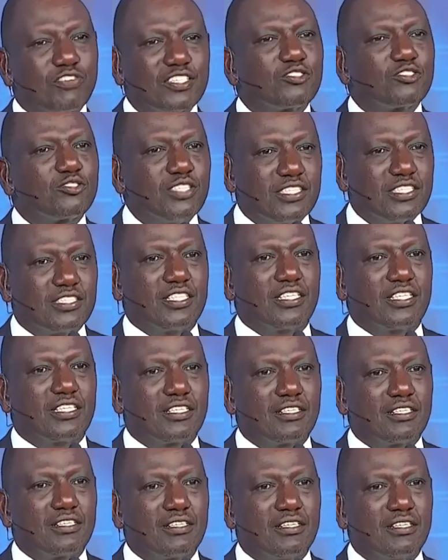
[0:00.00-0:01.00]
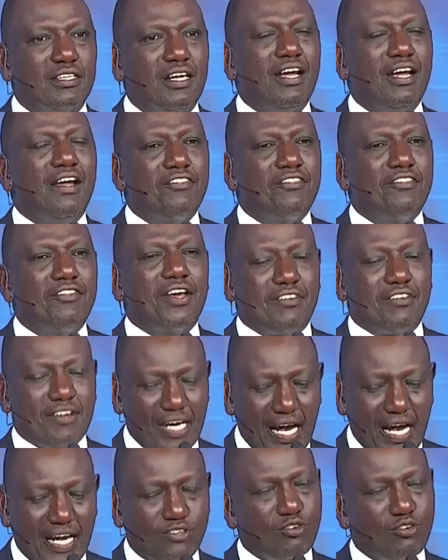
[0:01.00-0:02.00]
frustrated.
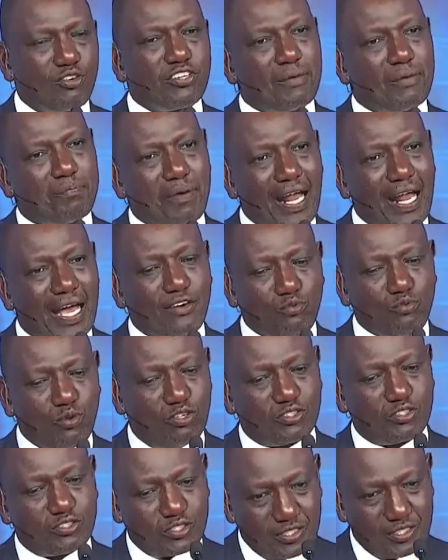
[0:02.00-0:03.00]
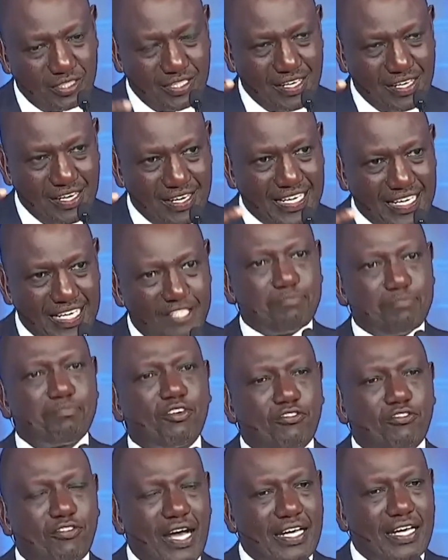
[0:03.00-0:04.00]
And you know, the plan was let's
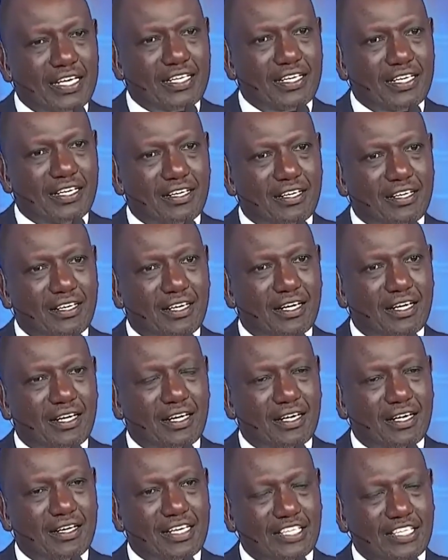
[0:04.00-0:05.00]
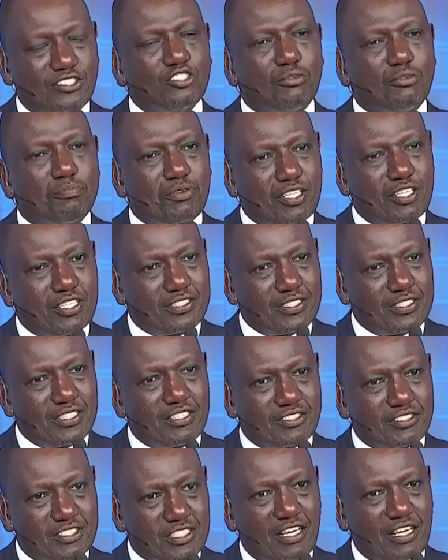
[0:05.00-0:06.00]
provide a uh, national police
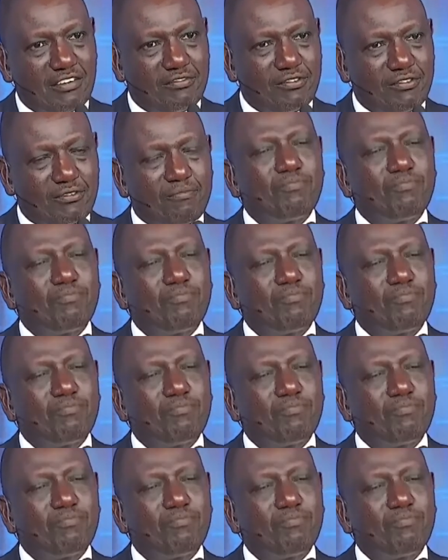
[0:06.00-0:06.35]
reserve.